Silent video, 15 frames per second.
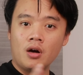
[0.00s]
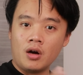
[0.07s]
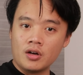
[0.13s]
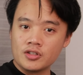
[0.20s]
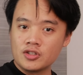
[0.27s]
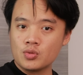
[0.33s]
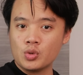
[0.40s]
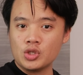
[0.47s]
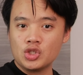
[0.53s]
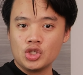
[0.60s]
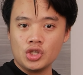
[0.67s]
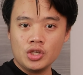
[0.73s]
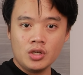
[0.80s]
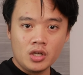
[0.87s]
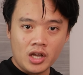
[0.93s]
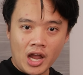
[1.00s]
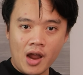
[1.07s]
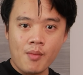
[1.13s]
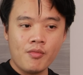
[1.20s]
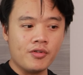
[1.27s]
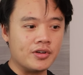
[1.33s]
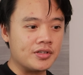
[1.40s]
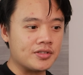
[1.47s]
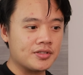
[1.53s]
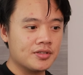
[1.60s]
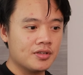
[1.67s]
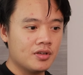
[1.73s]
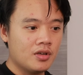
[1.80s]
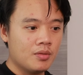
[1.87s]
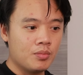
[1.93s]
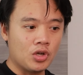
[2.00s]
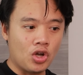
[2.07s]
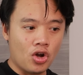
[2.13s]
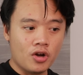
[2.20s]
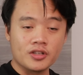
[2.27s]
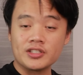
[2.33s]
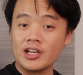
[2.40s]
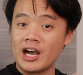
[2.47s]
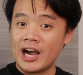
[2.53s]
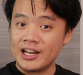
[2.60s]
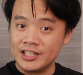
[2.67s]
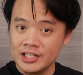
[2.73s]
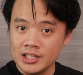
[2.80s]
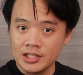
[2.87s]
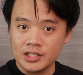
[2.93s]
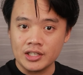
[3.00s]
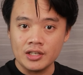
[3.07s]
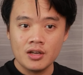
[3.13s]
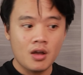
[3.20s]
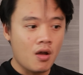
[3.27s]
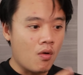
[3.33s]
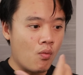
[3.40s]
on switching cameras because ideally